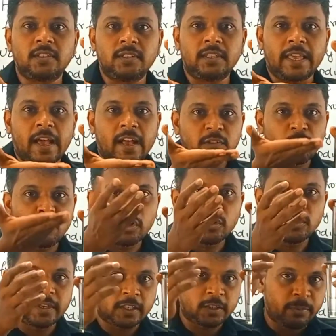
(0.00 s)
The gas molecules
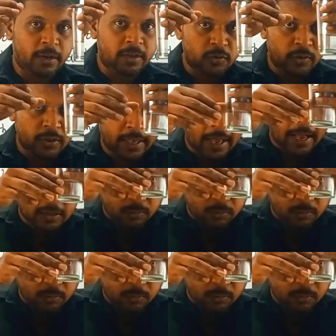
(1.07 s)
expand. So when the gas